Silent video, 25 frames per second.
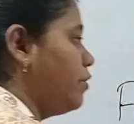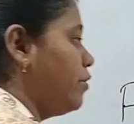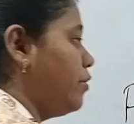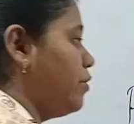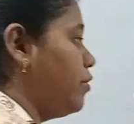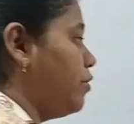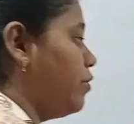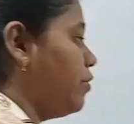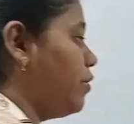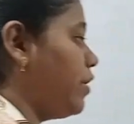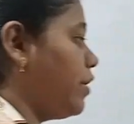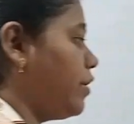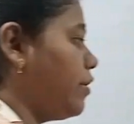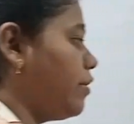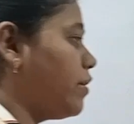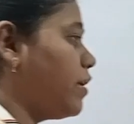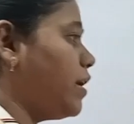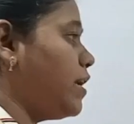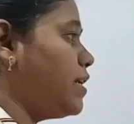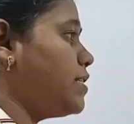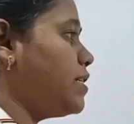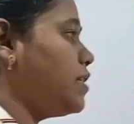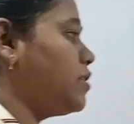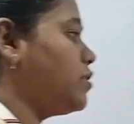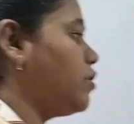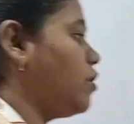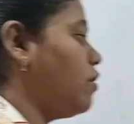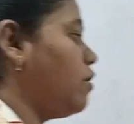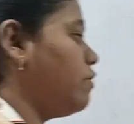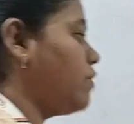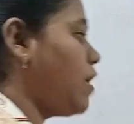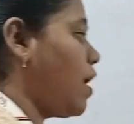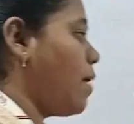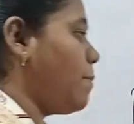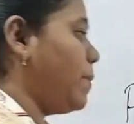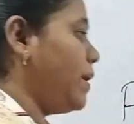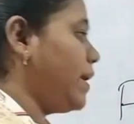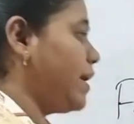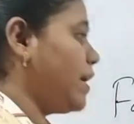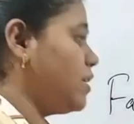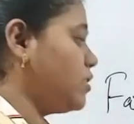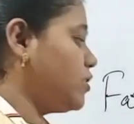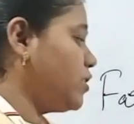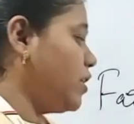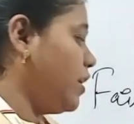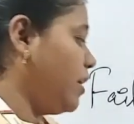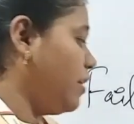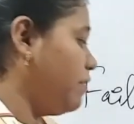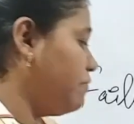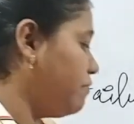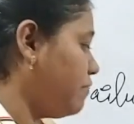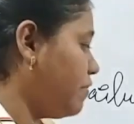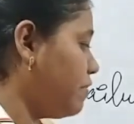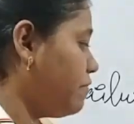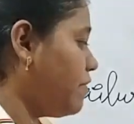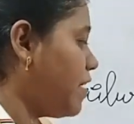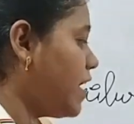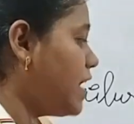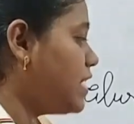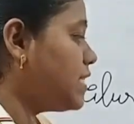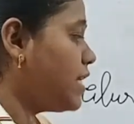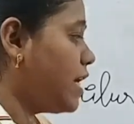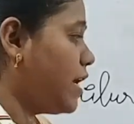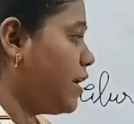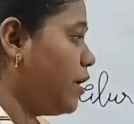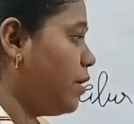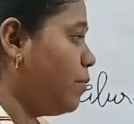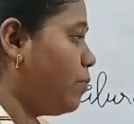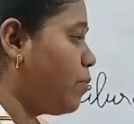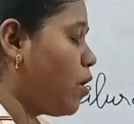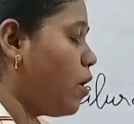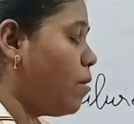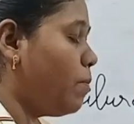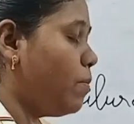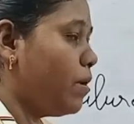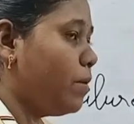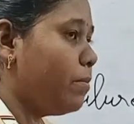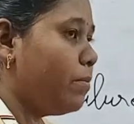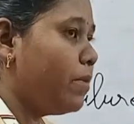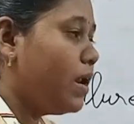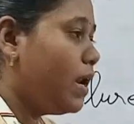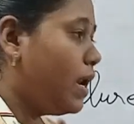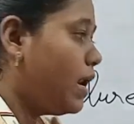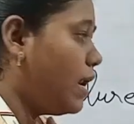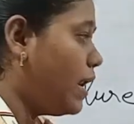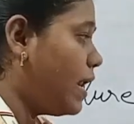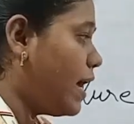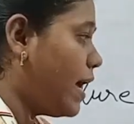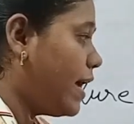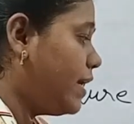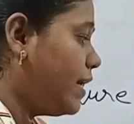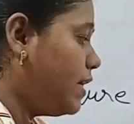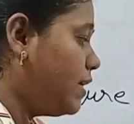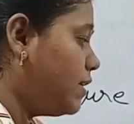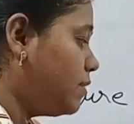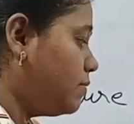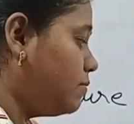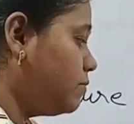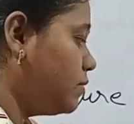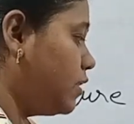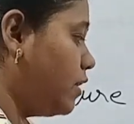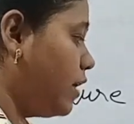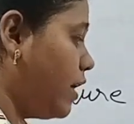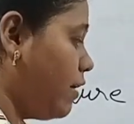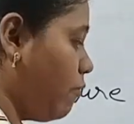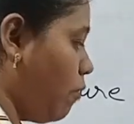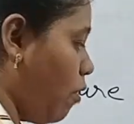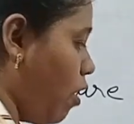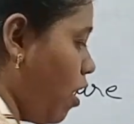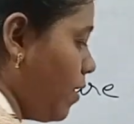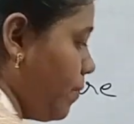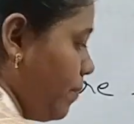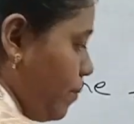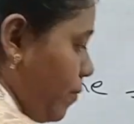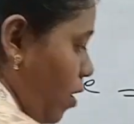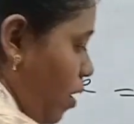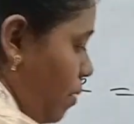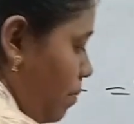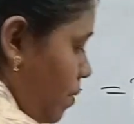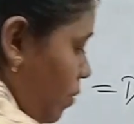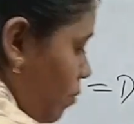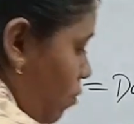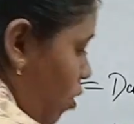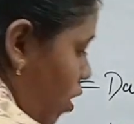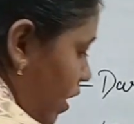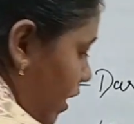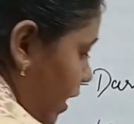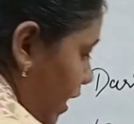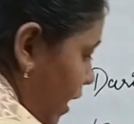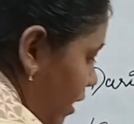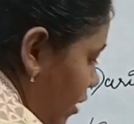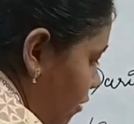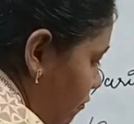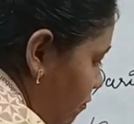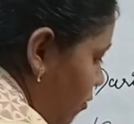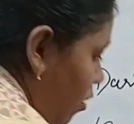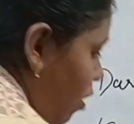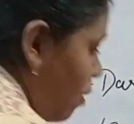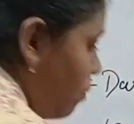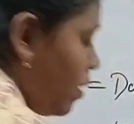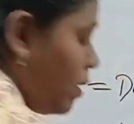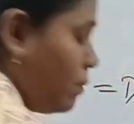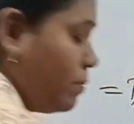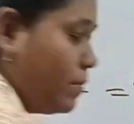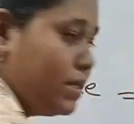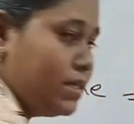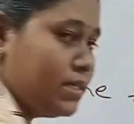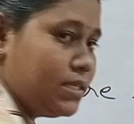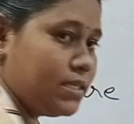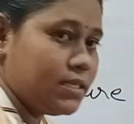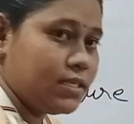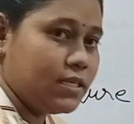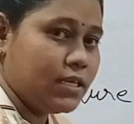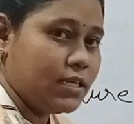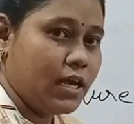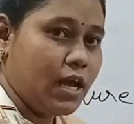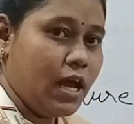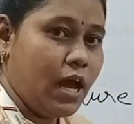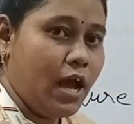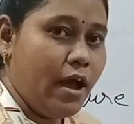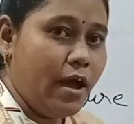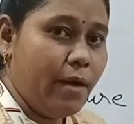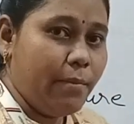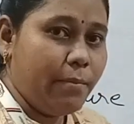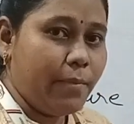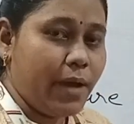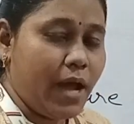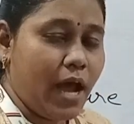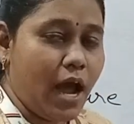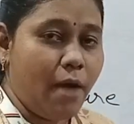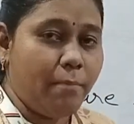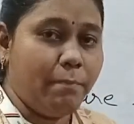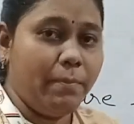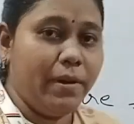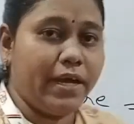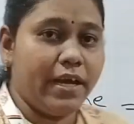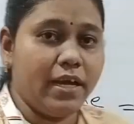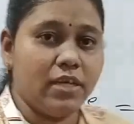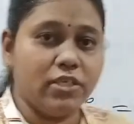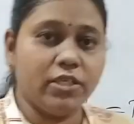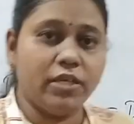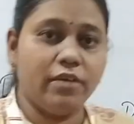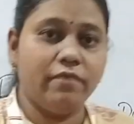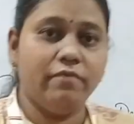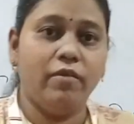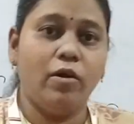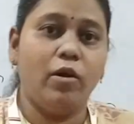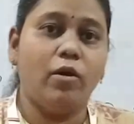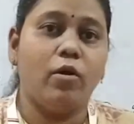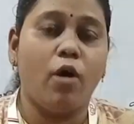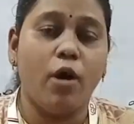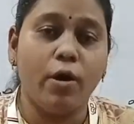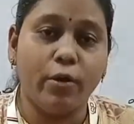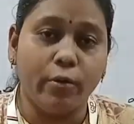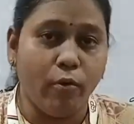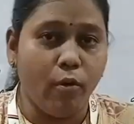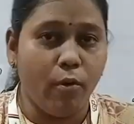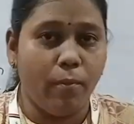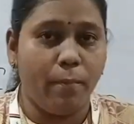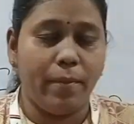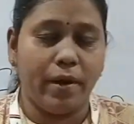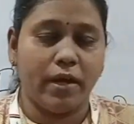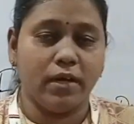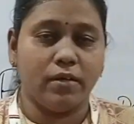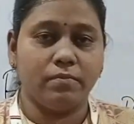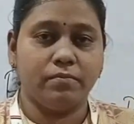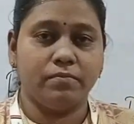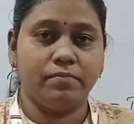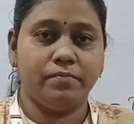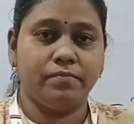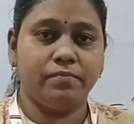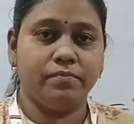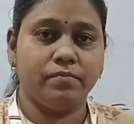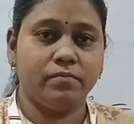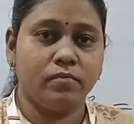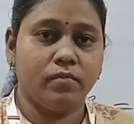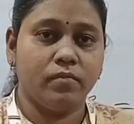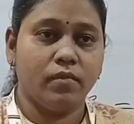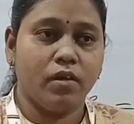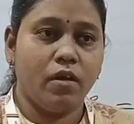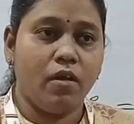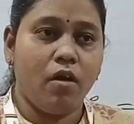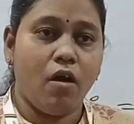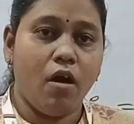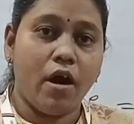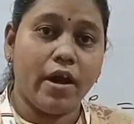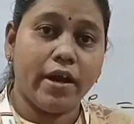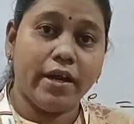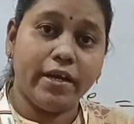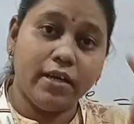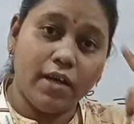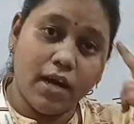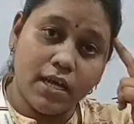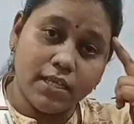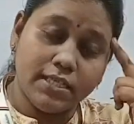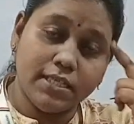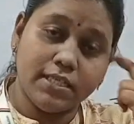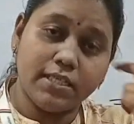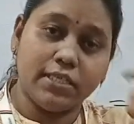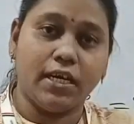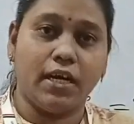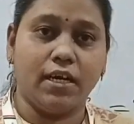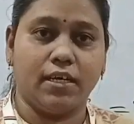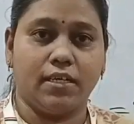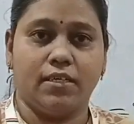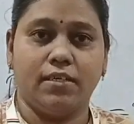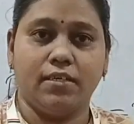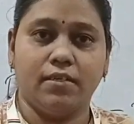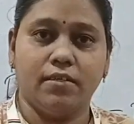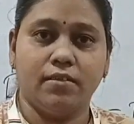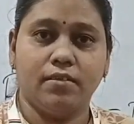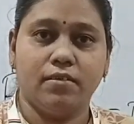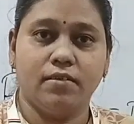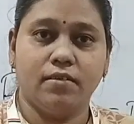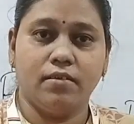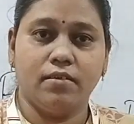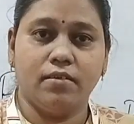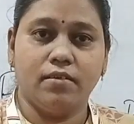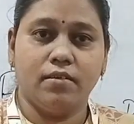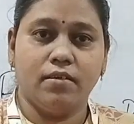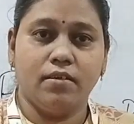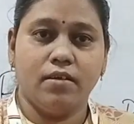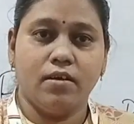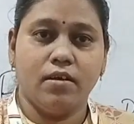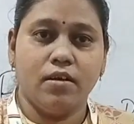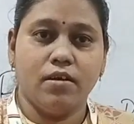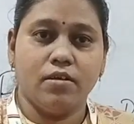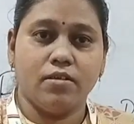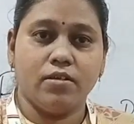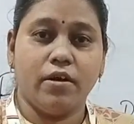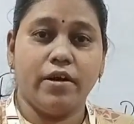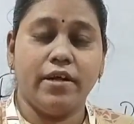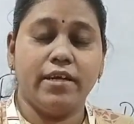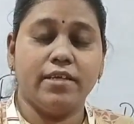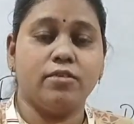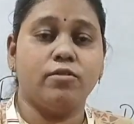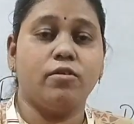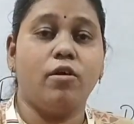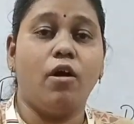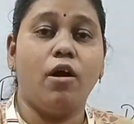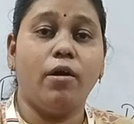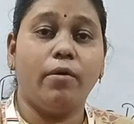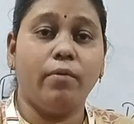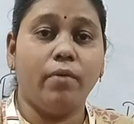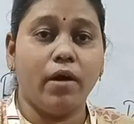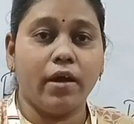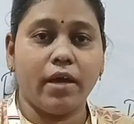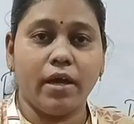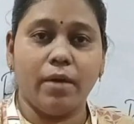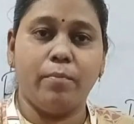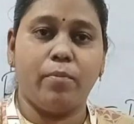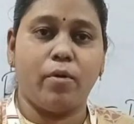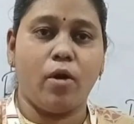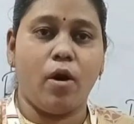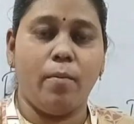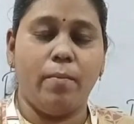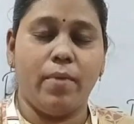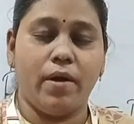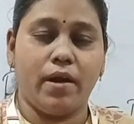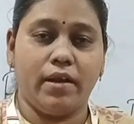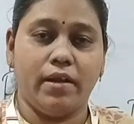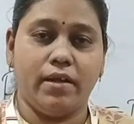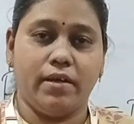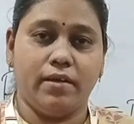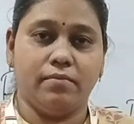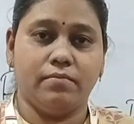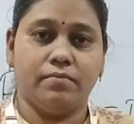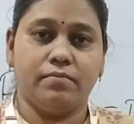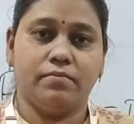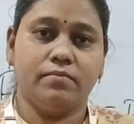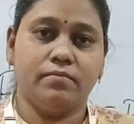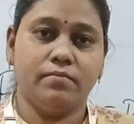During utilization of the application, if we face any problem, like what kind of problem means my application will not open or it got stuck, so it is not working properly,